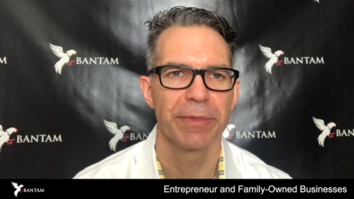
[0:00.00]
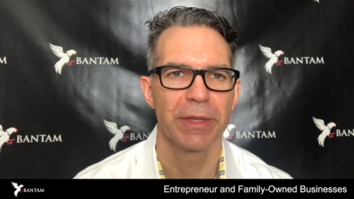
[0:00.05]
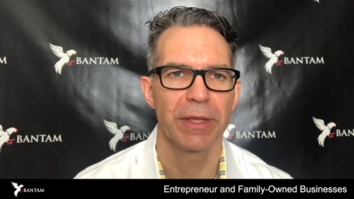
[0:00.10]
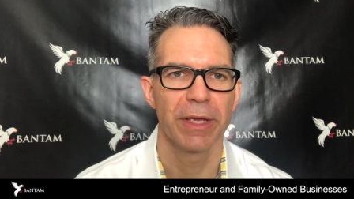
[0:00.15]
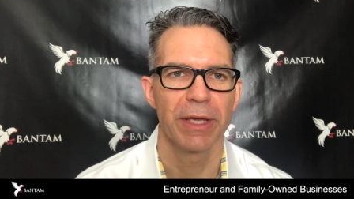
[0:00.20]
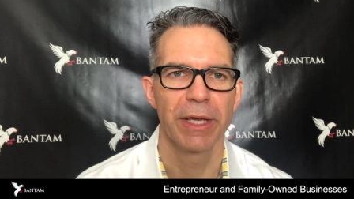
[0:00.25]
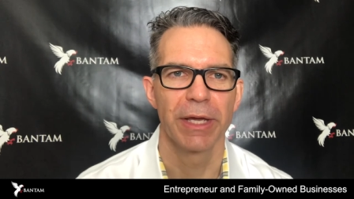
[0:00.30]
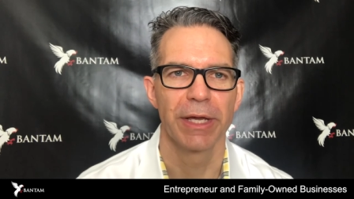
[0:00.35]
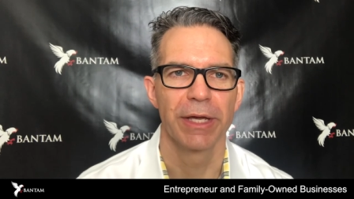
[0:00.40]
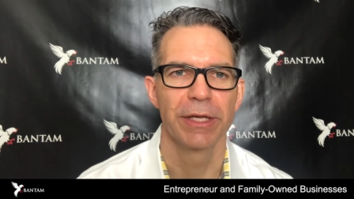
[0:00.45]

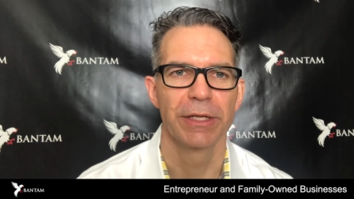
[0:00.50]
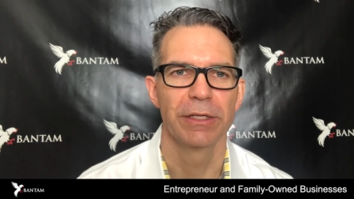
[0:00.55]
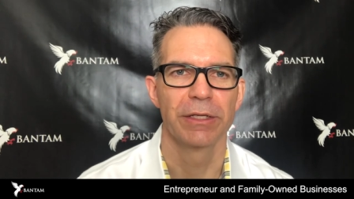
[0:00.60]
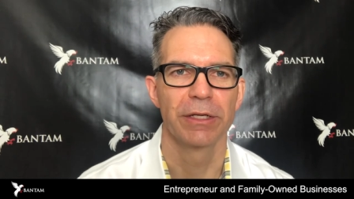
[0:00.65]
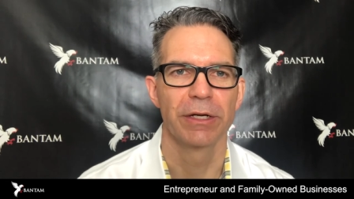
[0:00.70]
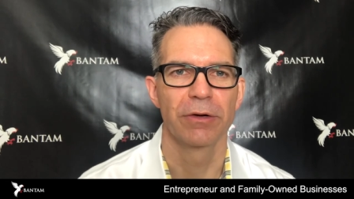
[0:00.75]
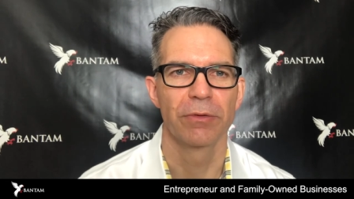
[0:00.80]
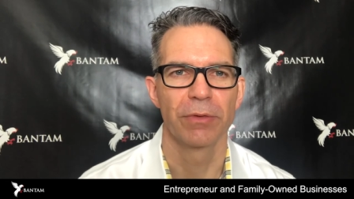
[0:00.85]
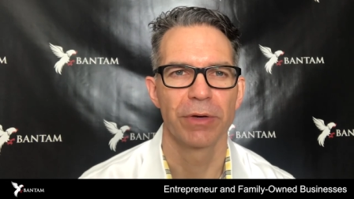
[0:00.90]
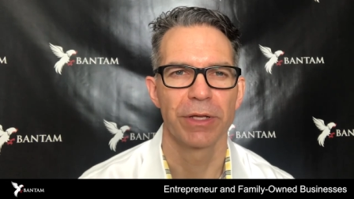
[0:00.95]
And,
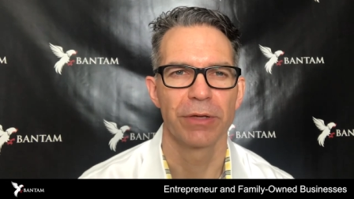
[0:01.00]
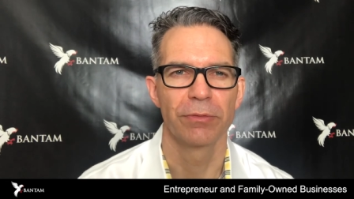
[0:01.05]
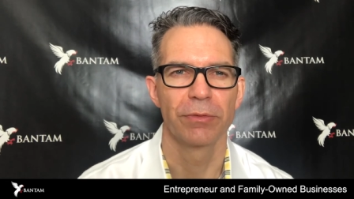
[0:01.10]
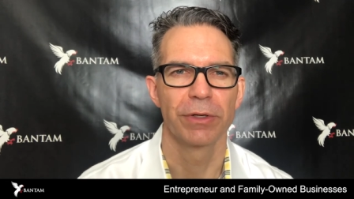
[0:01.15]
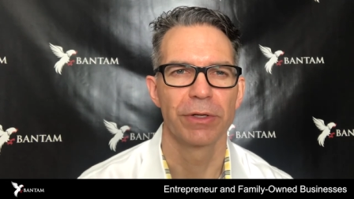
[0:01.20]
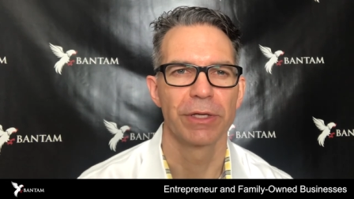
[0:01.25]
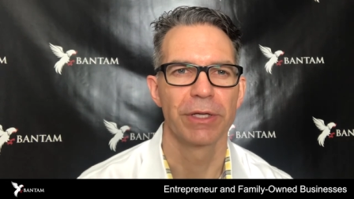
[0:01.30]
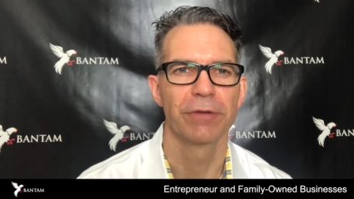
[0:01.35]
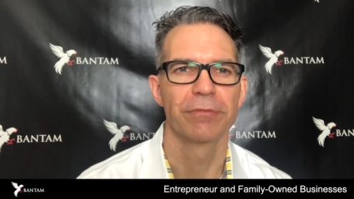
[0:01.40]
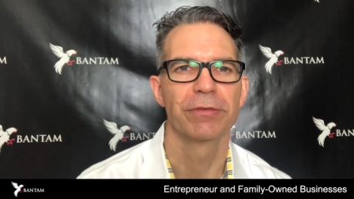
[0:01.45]
you know, what he
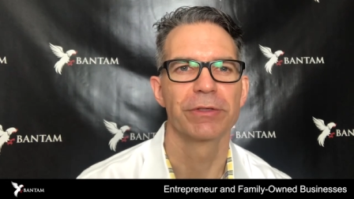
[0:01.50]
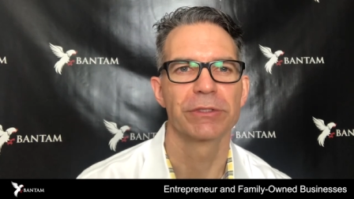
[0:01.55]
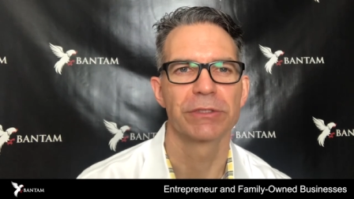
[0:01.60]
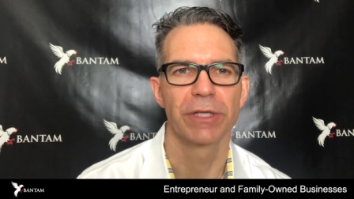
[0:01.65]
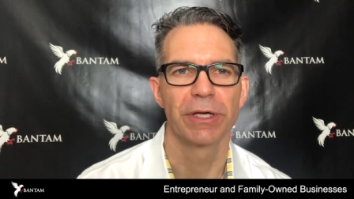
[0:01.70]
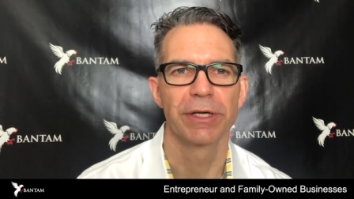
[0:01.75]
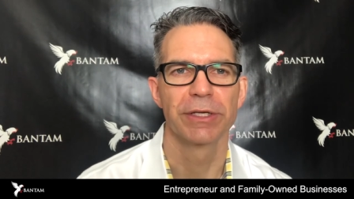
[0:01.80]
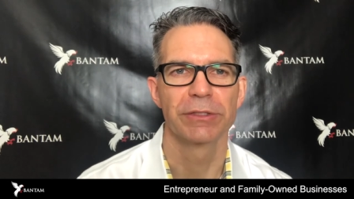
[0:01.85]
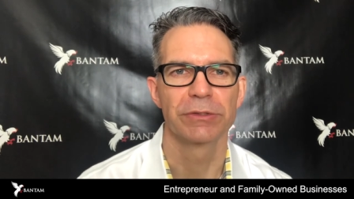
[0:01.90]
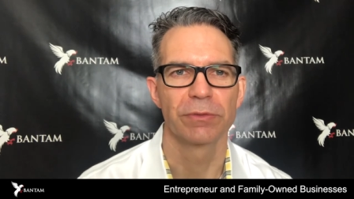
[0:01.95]
really
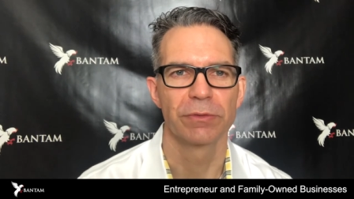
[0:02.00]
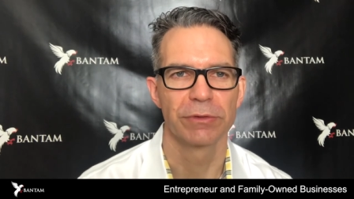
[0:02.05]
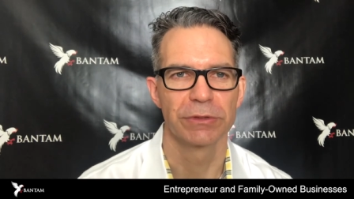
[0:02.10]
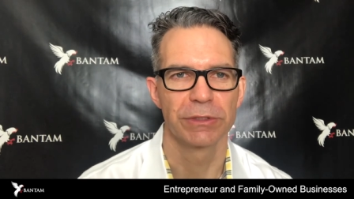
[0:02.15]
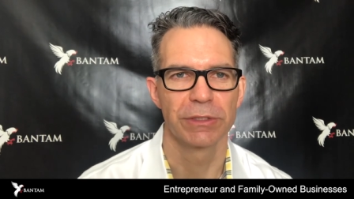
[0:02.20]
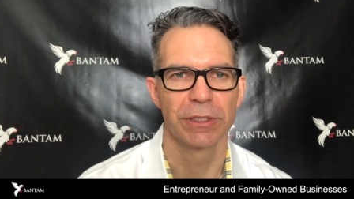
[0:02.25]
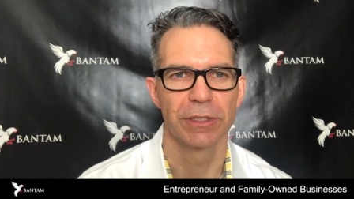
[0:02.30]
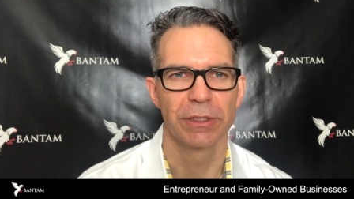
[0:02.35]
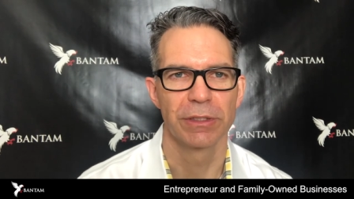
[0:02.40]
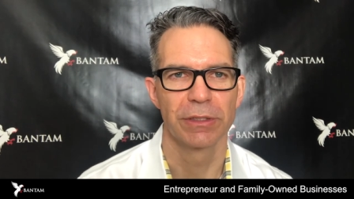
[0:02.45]
emphasized
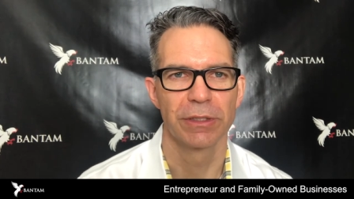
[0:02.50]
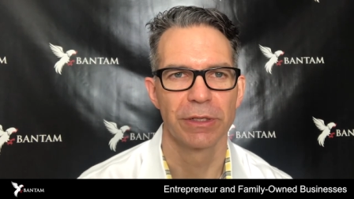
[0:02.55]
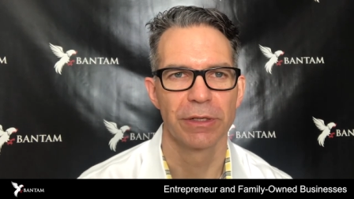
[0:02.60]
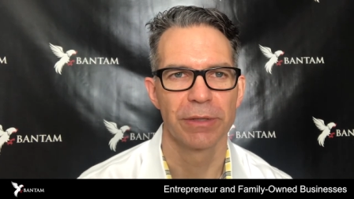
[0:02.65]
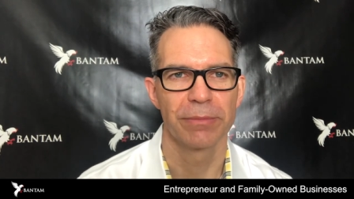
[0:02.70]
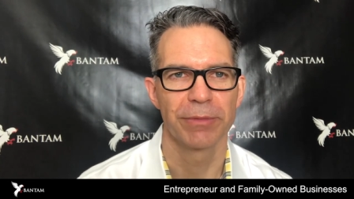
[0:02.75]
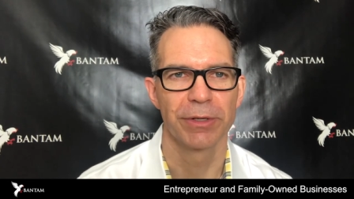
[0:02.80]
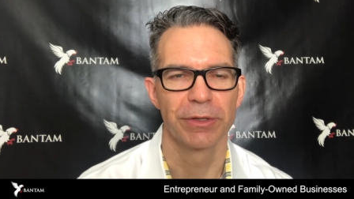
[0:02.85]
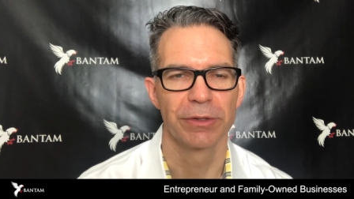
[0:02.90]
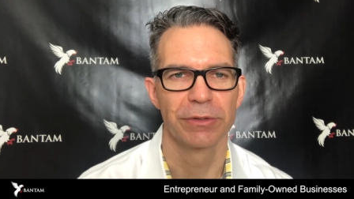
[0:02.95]
was that the
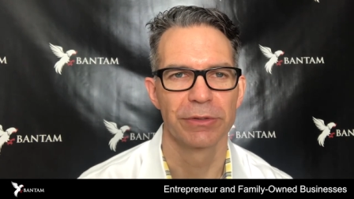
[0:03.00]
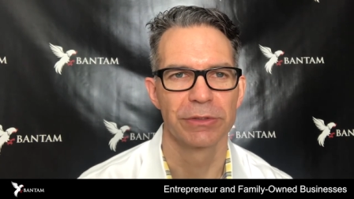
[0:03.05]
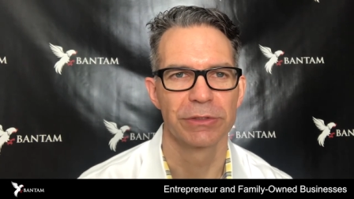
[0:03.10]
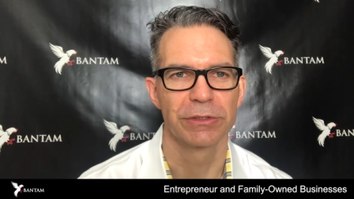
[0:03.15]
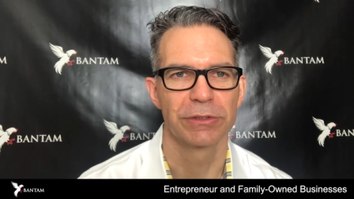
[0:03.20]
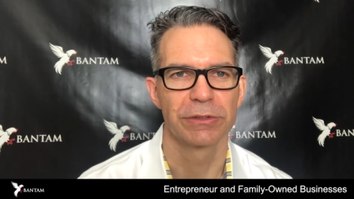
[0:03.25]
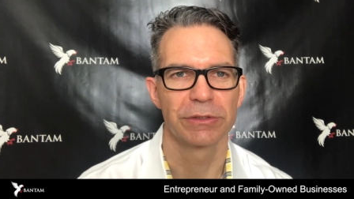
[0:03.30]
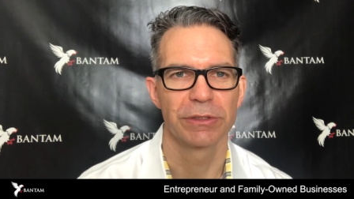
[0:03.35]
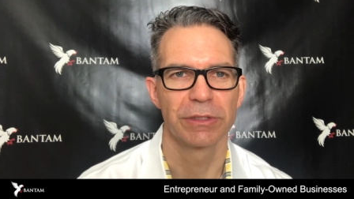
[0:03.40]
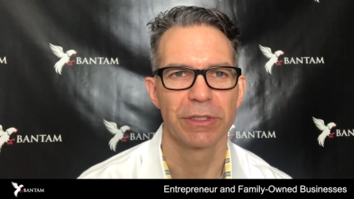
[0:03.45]

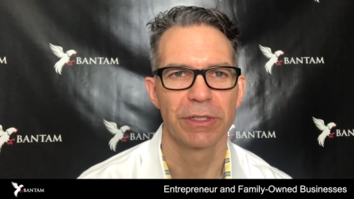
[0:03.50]
limiters,